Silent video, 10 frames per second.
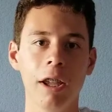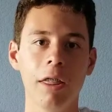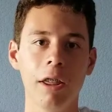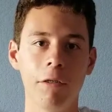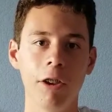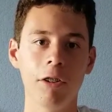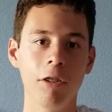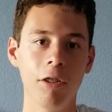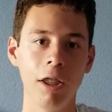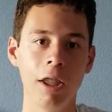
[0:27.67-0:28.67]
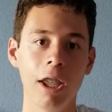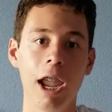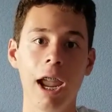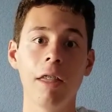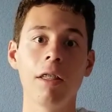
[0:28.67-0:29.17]
the efficiency,
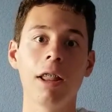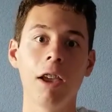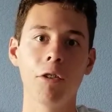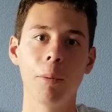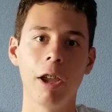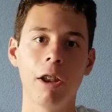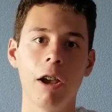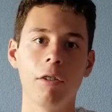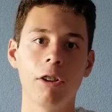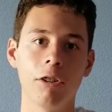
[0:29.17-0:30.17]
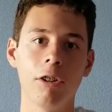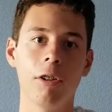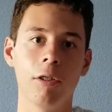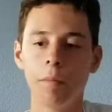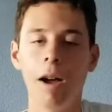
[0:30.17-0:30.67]
and the lifespan of your shoes.